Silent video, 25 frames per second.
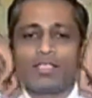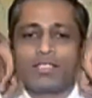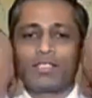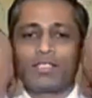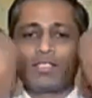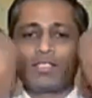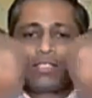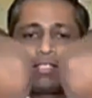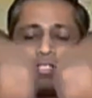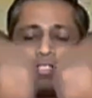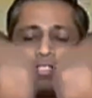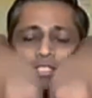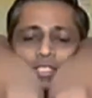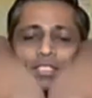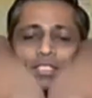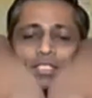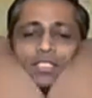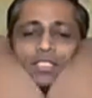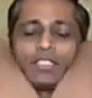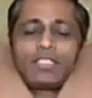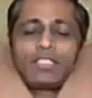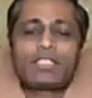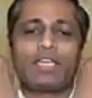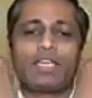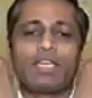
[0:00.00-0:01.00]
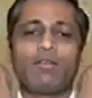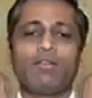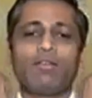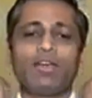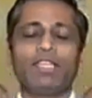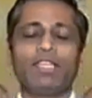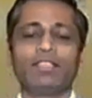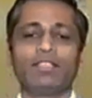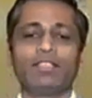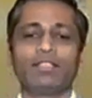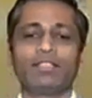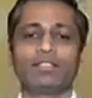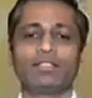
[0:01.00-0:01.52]
7.
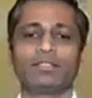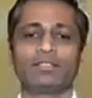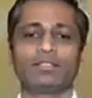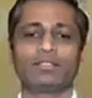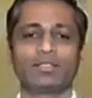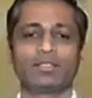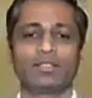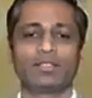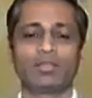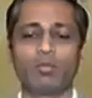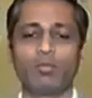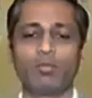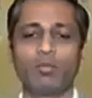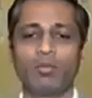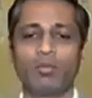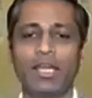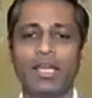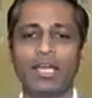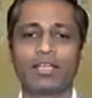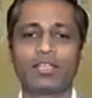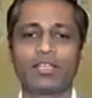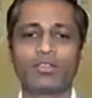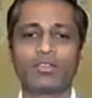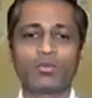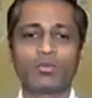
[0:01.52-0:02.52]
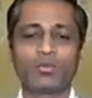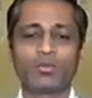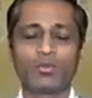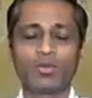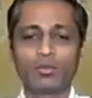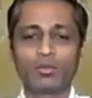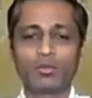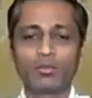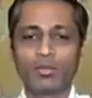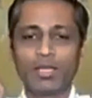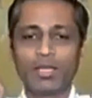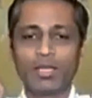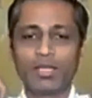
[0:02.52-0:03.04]
Practice with
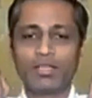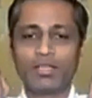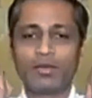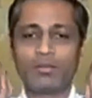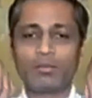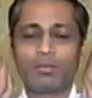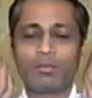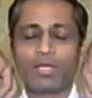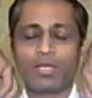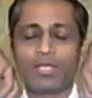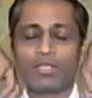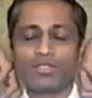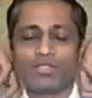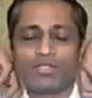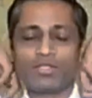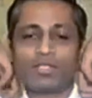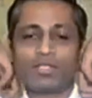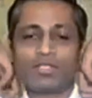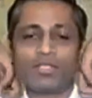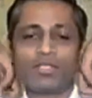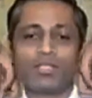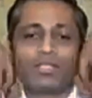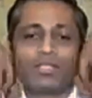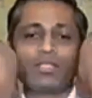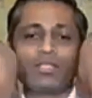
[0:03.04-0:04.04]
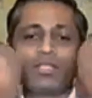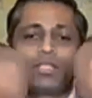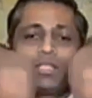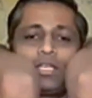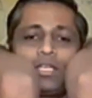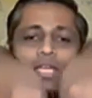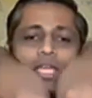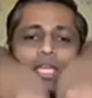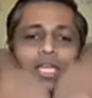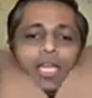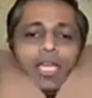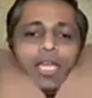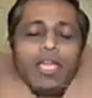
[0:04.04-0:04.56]
medium pace.
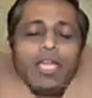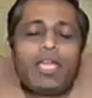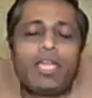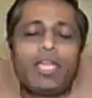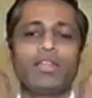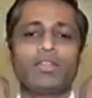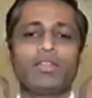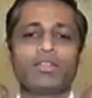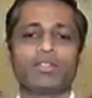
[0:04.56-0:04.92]
8,